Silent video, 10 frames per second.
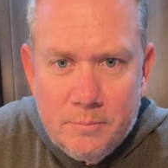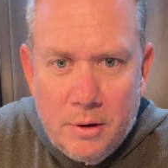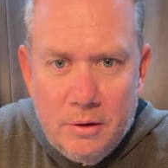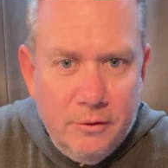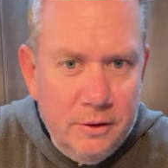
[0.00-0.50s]

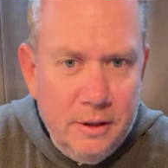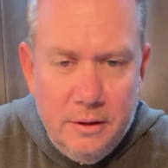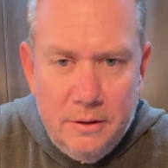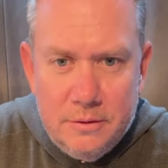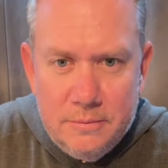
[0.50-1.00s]
Perfect. Yeah,
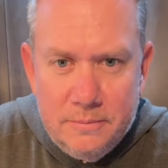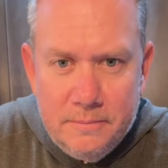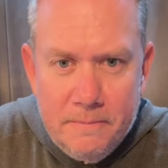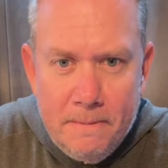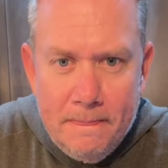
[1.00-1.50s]
that's
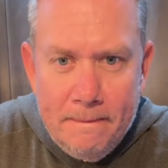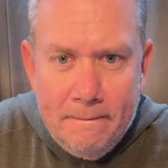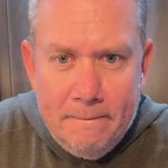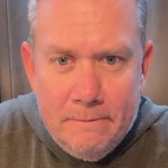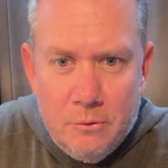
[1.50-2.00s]

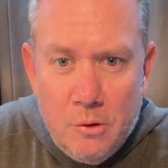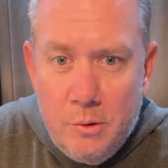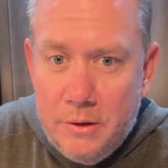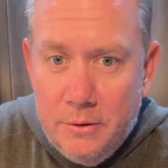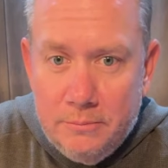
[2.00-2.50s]
what we
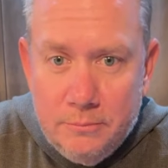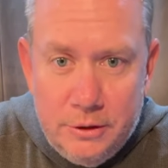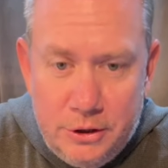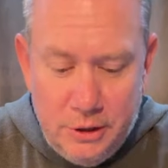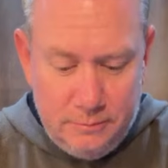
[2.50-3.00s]
do. We
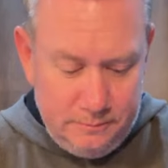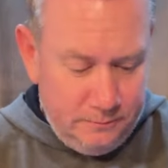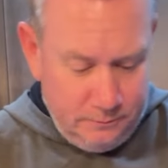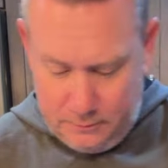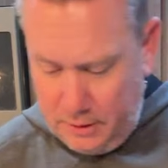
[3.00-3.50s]
chill.
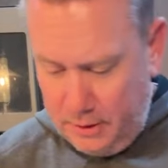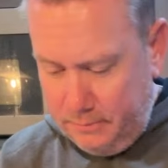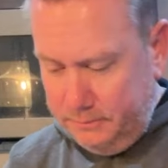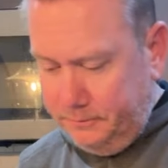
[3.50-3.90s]
Yep.